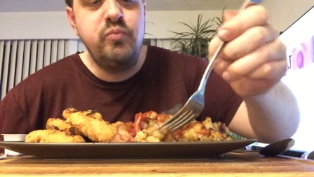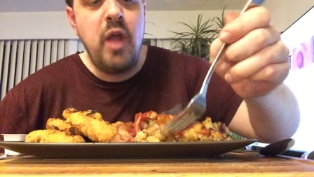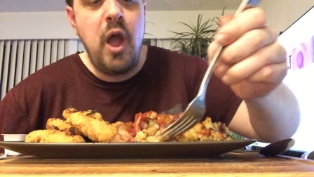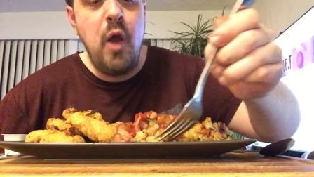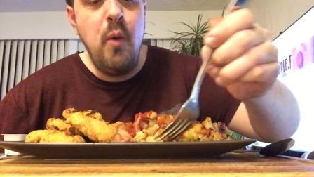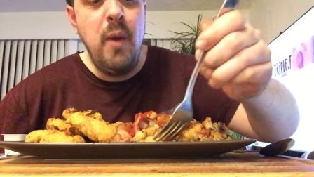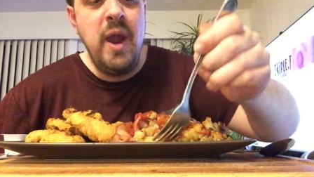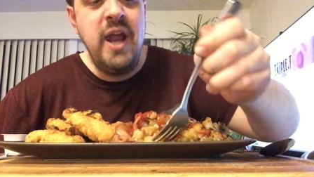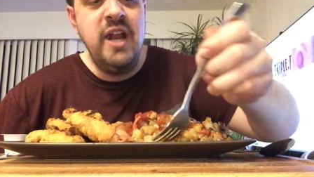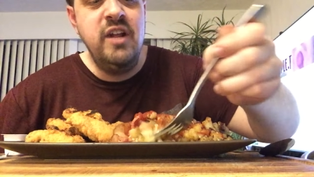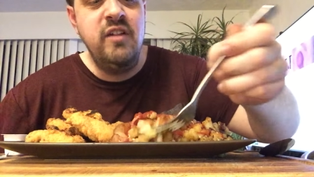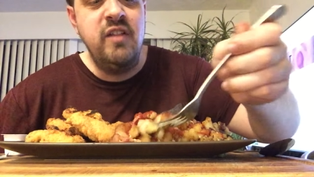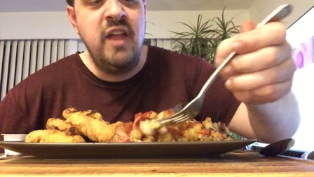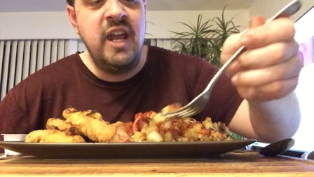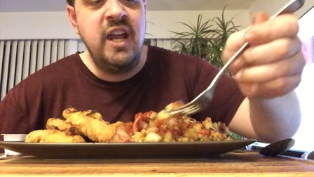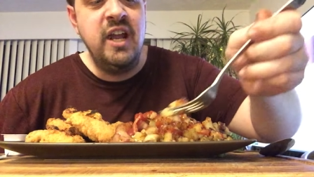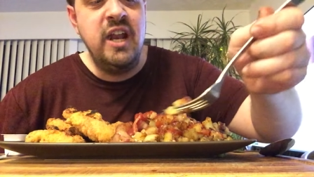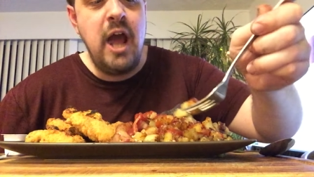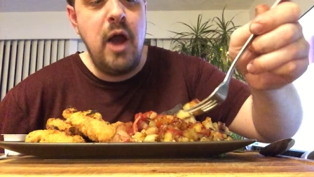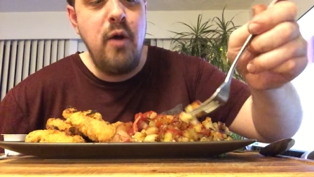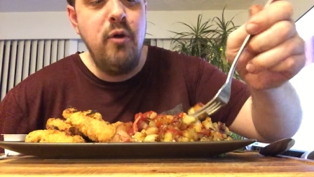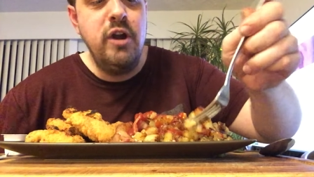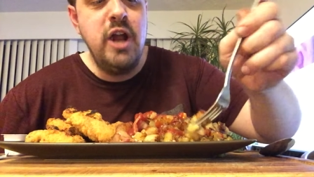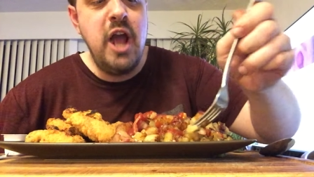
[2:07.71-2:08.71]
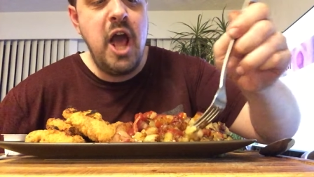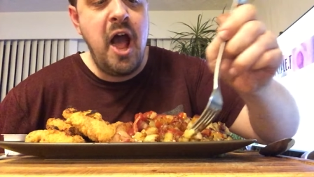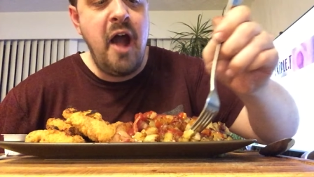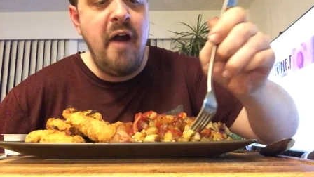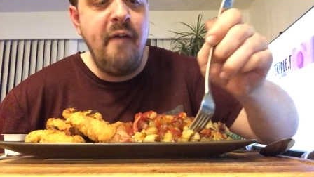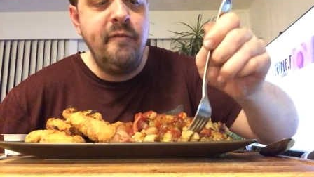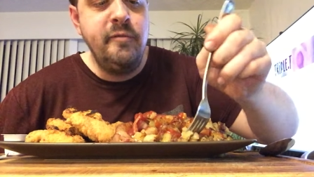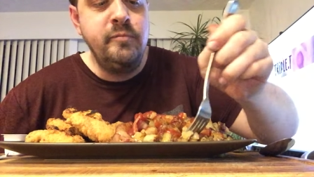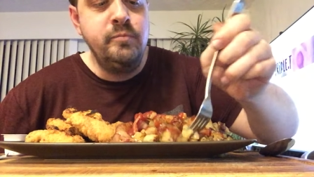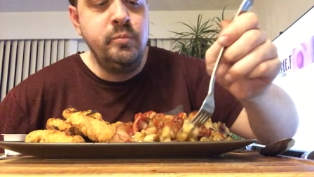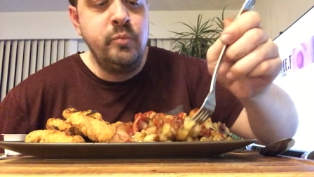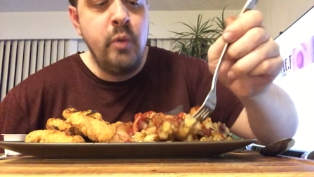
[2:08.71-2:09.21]
I waited like an hour and a
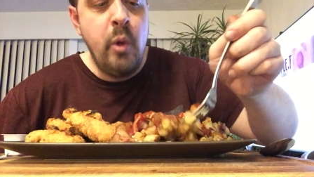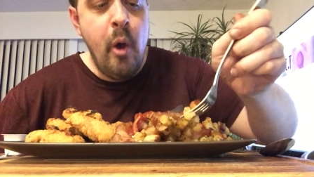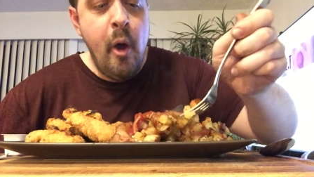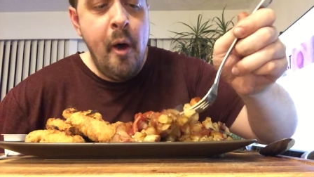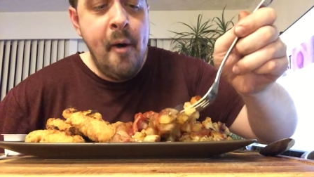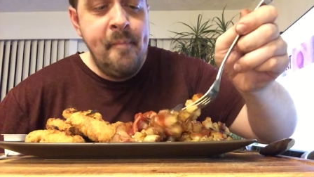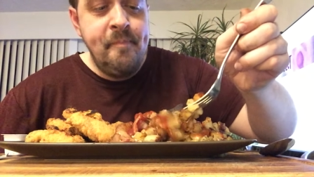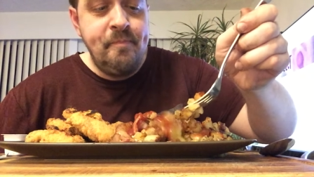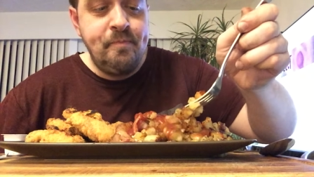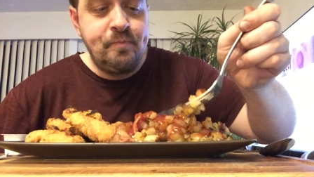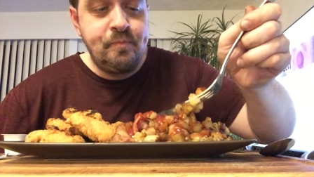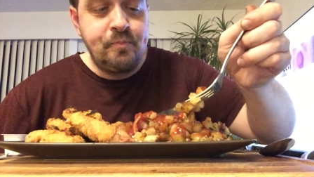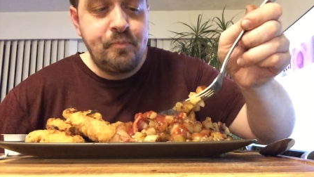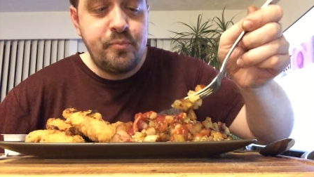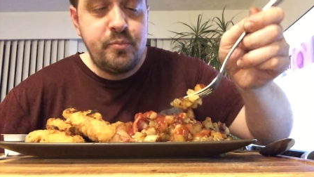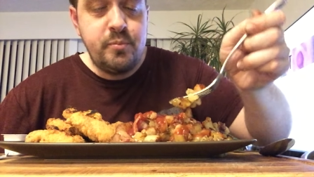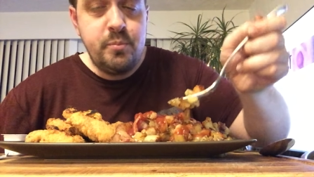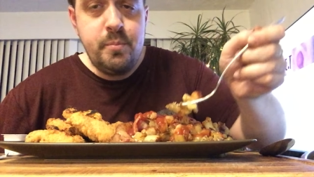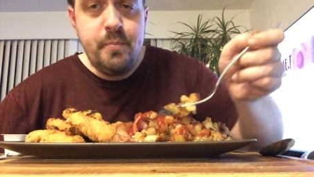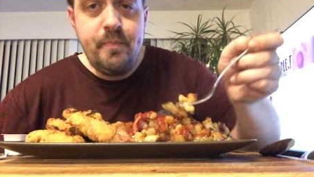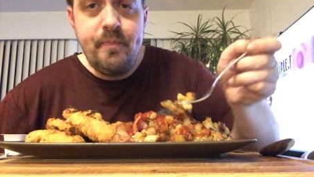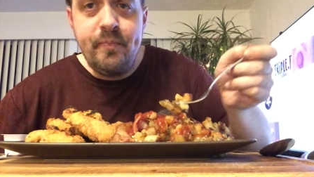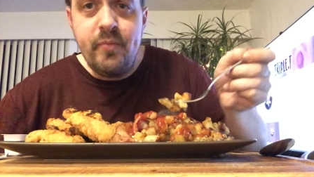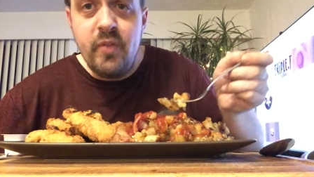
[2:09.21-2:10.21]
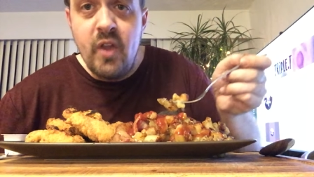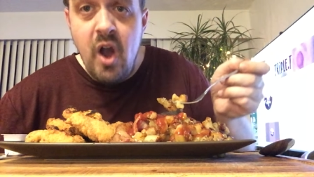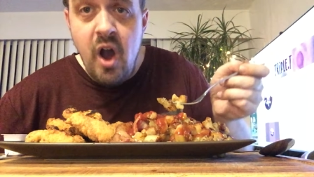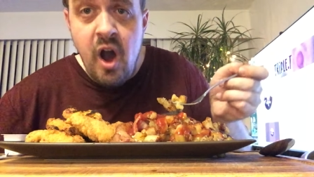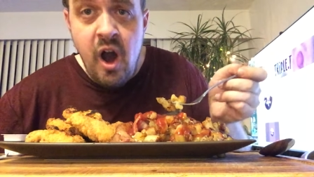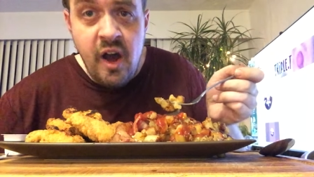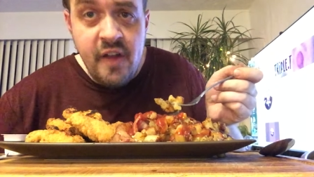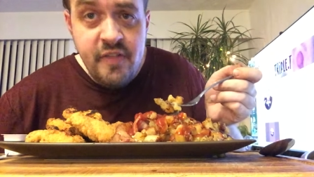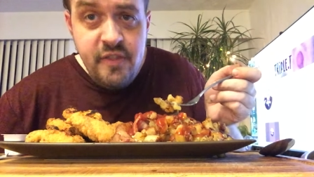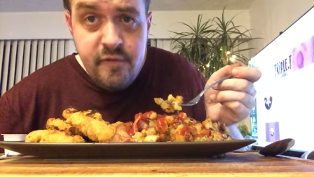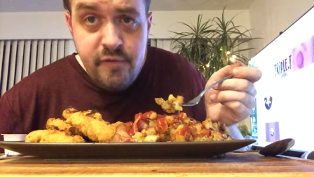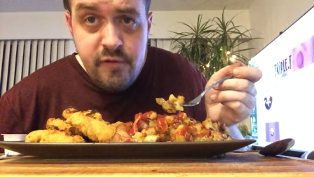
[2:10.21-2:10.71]
half
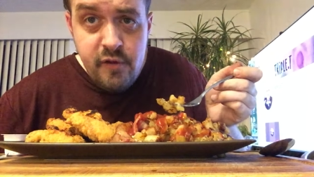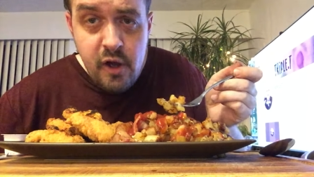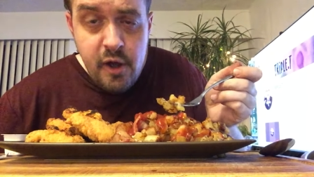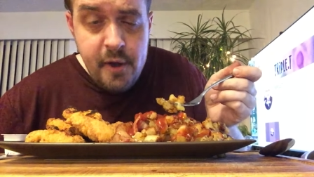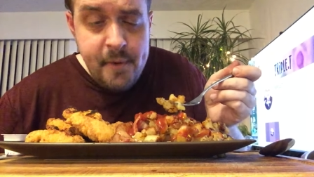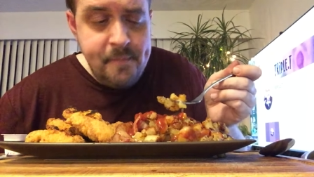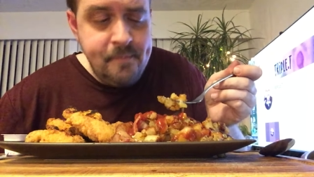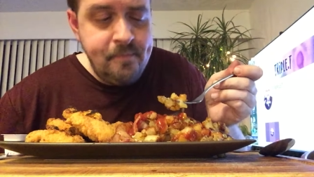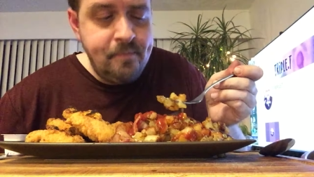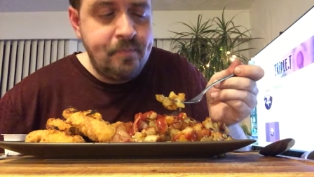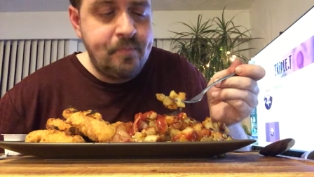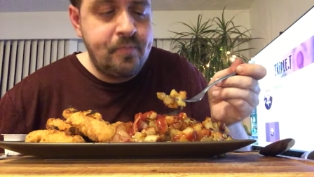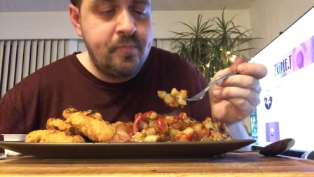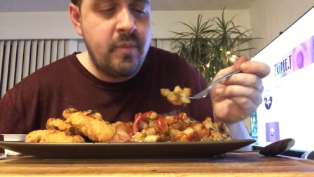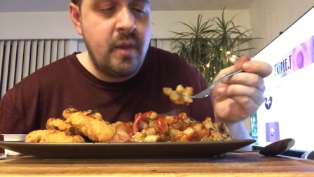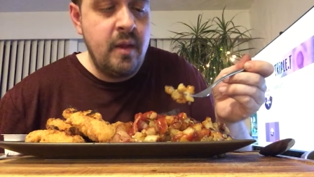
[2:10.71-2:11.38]
on the phone,